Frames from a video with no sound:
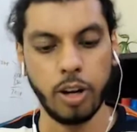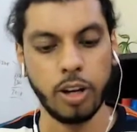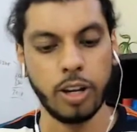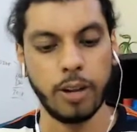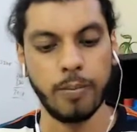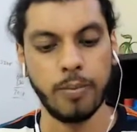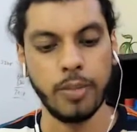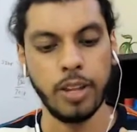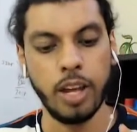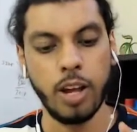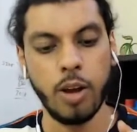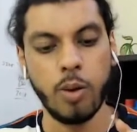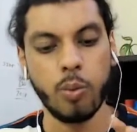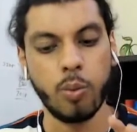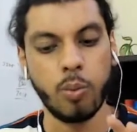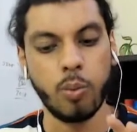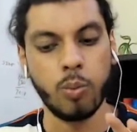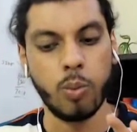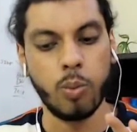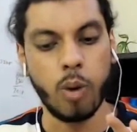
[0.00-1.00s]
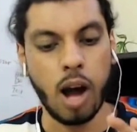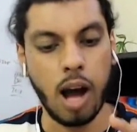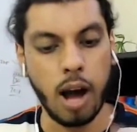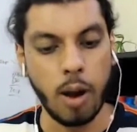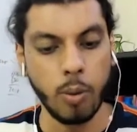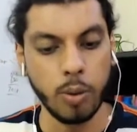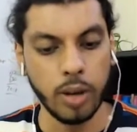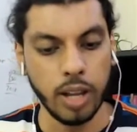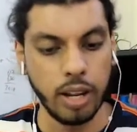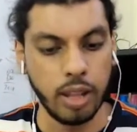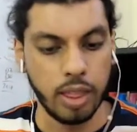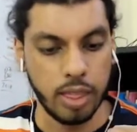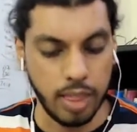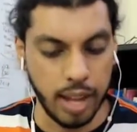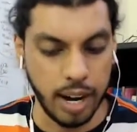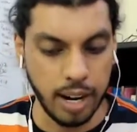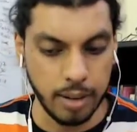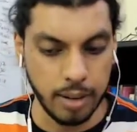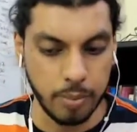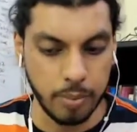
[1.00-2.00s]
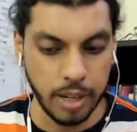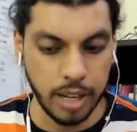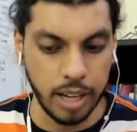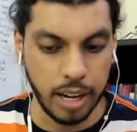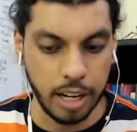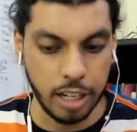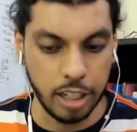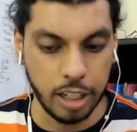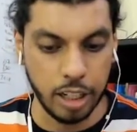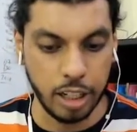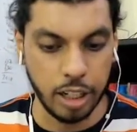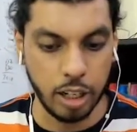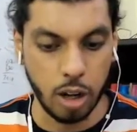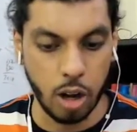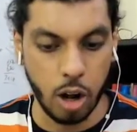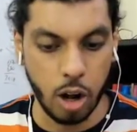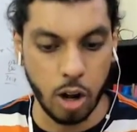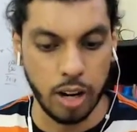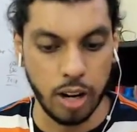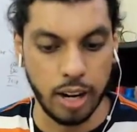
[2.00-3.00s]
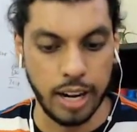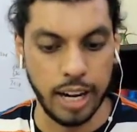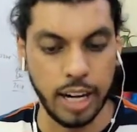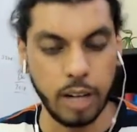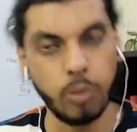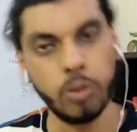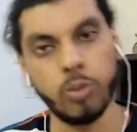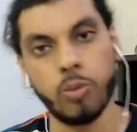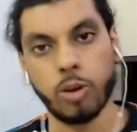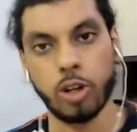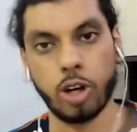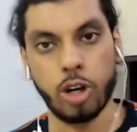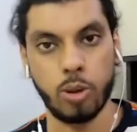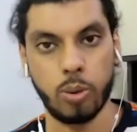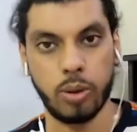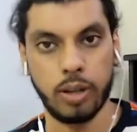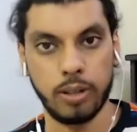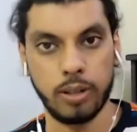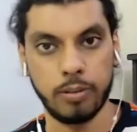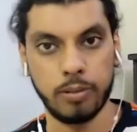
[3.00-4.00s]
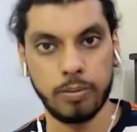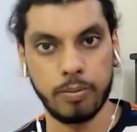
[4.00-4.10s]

Okay, how can that be connected or linked with what you're doing